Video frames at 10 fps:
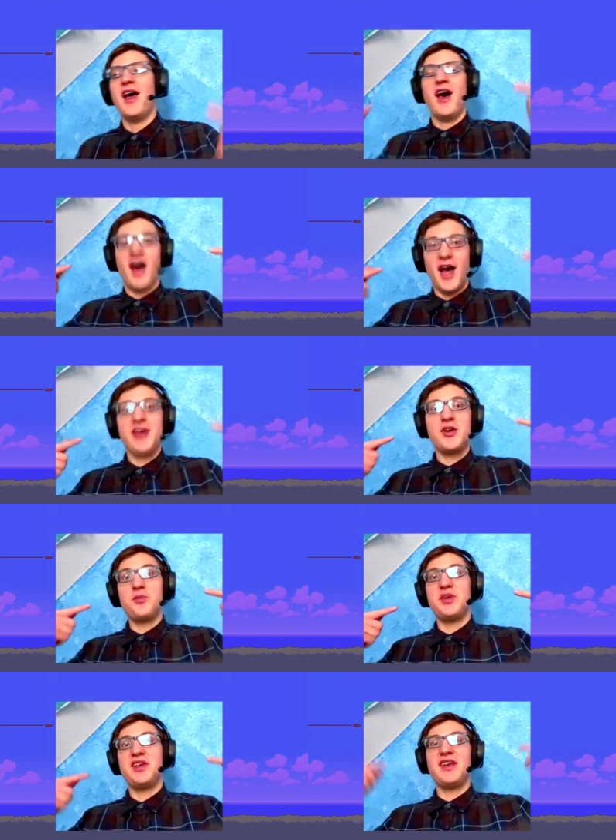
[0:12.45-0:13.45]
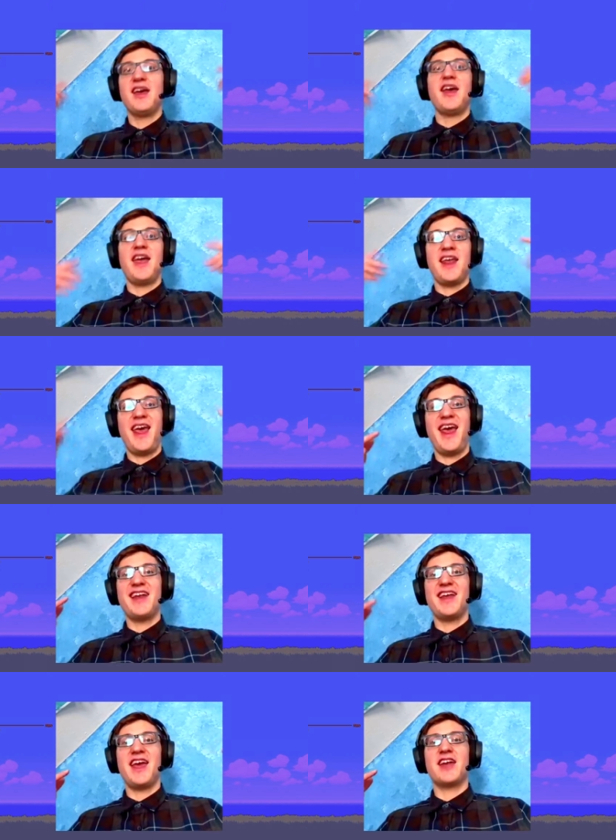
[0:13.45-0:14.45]
I could beat in a
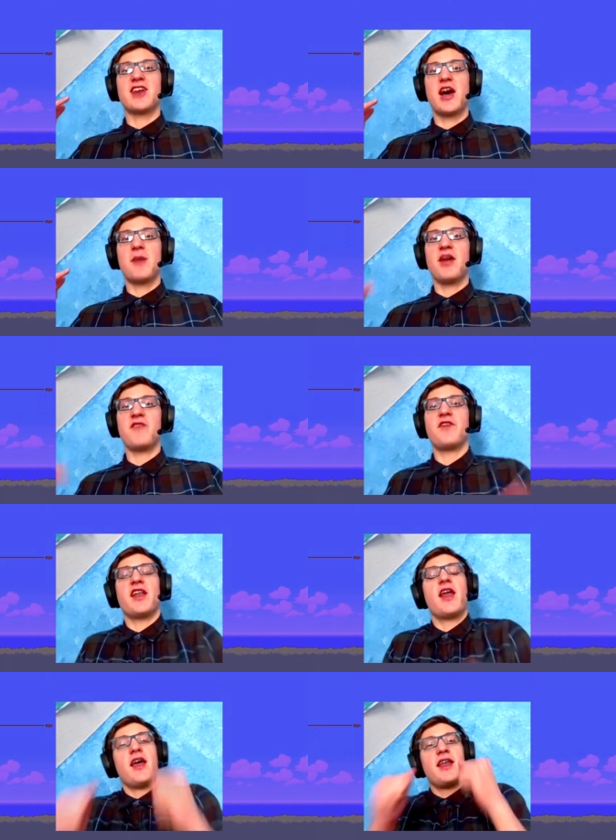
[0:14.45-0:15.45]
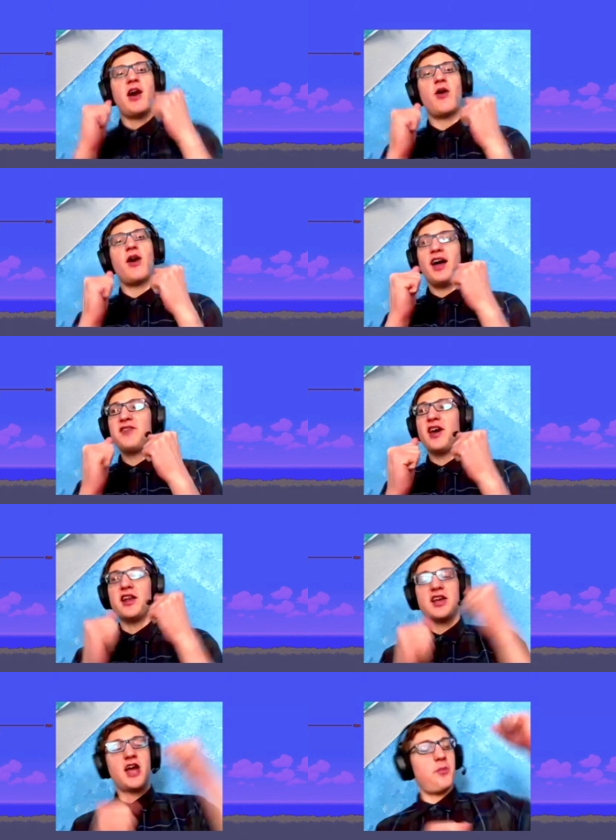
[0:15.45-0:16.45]
hand-to-hand combat fight. Now, I've got a
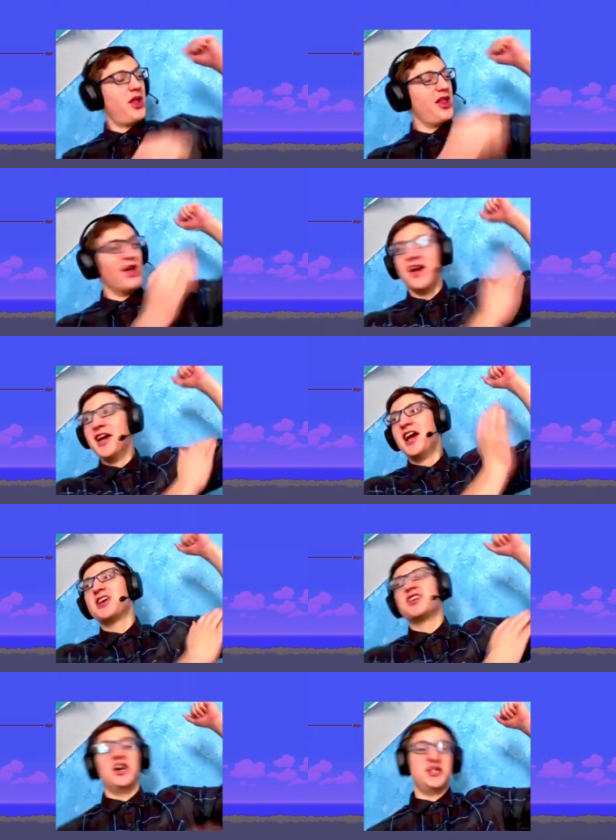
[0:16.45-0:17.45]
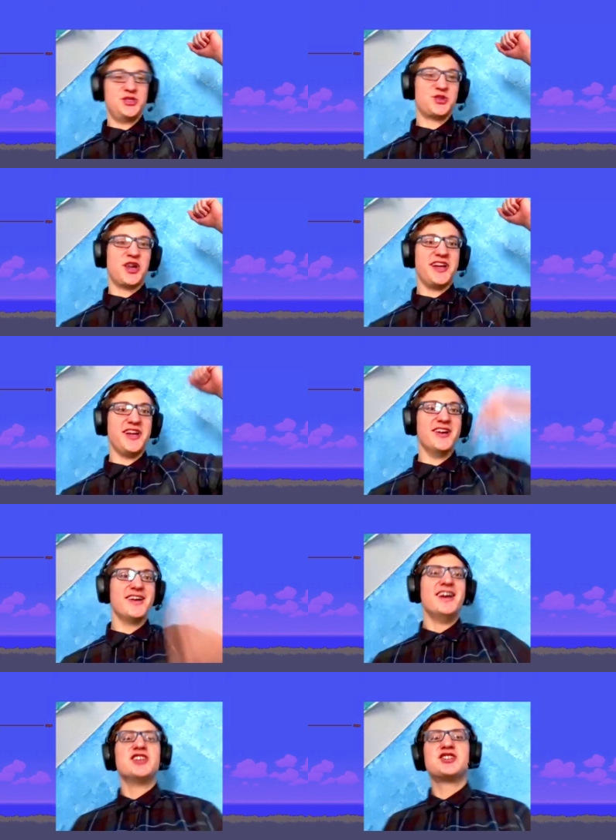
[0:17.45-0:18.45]
couple of guns right here,
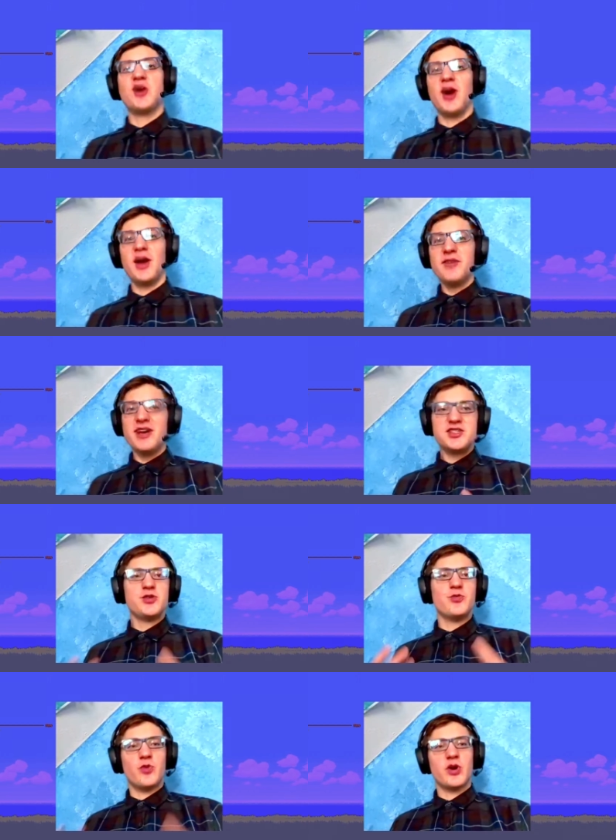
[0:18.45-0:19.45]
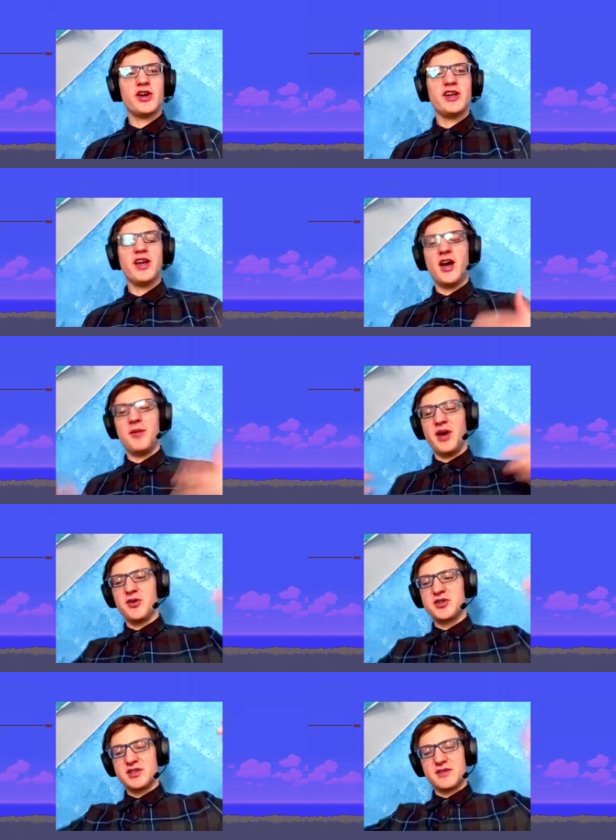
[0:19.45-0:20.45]
so I'm not too worried
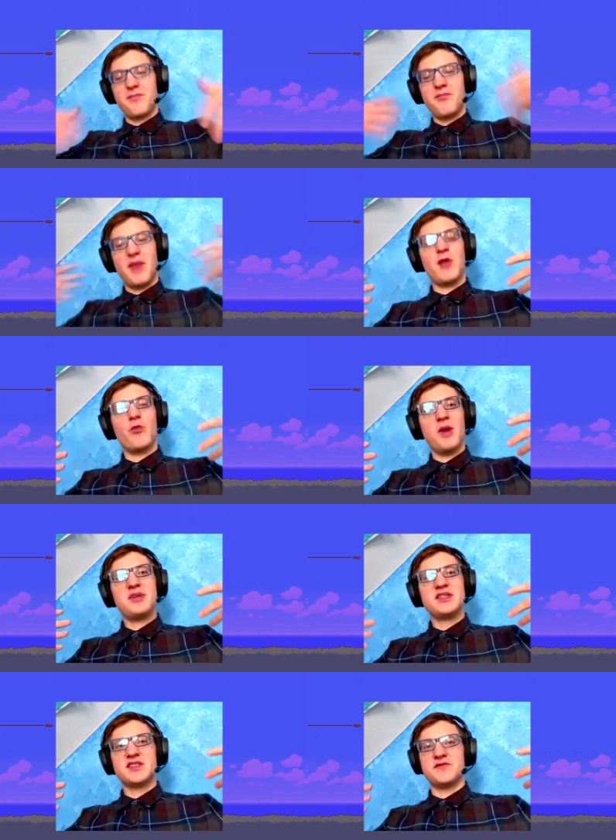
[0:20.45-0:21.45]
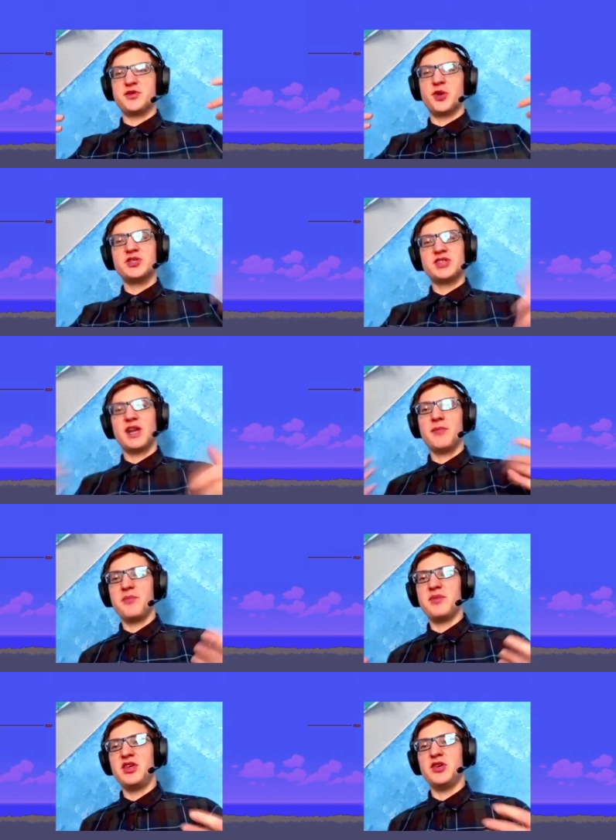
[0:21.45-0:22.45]
about my weapons of choice that I
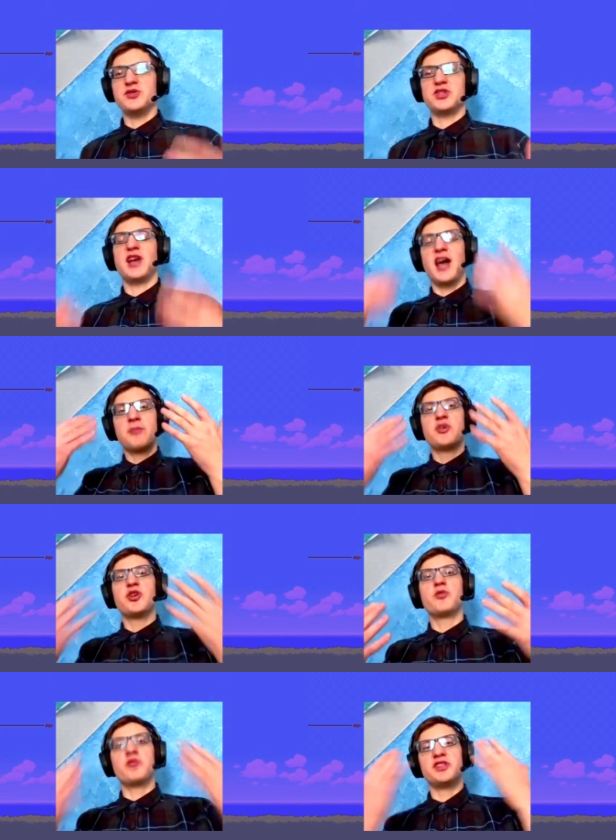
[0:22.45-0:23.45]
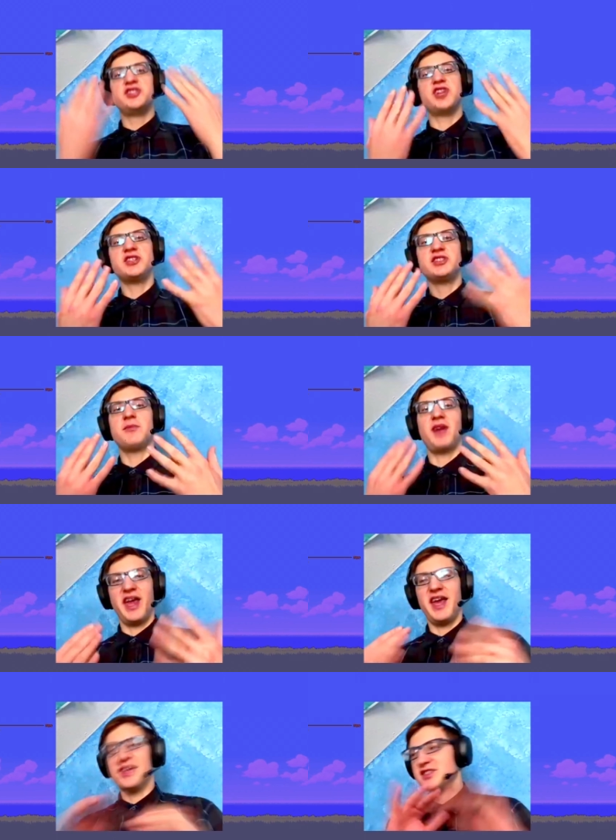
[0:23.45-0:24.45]
might be using. I'm good with just my
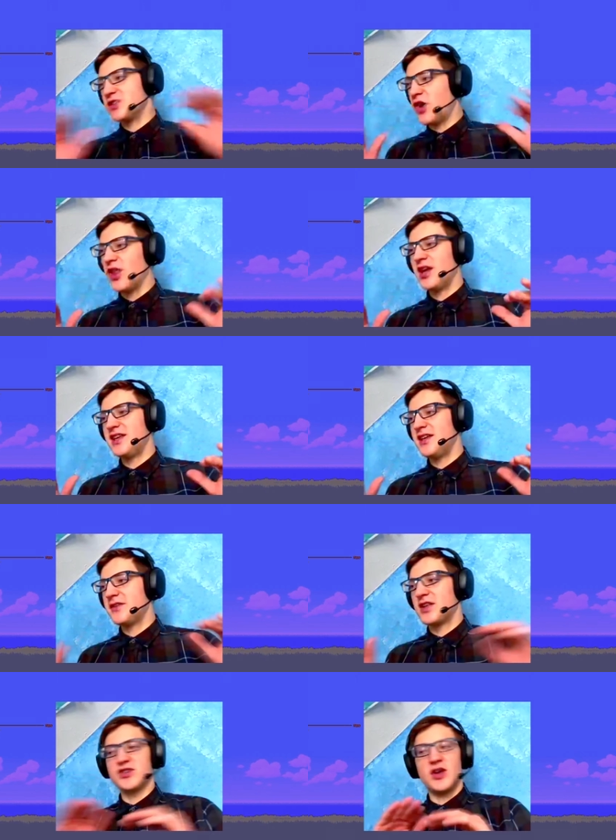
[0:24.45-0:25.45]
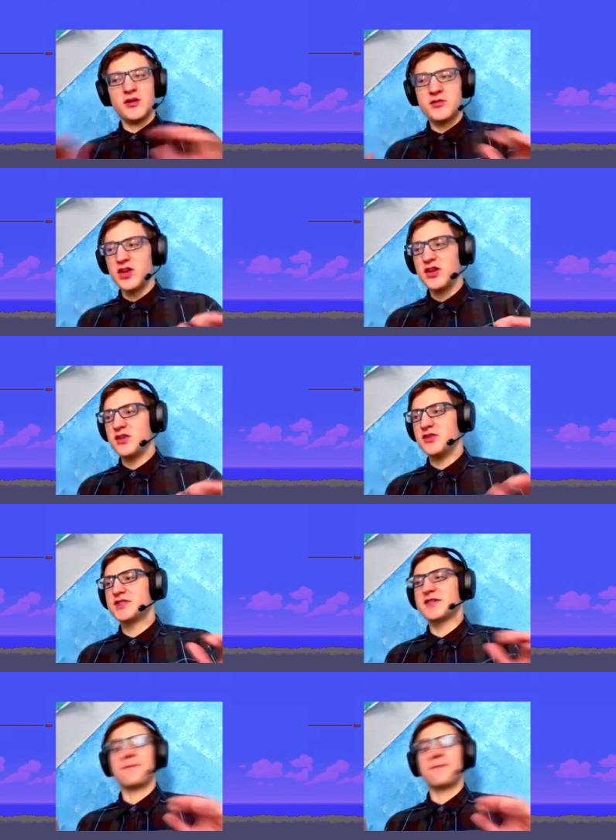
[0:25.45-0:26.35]
hands. That's all I need. That's all I'm going to use.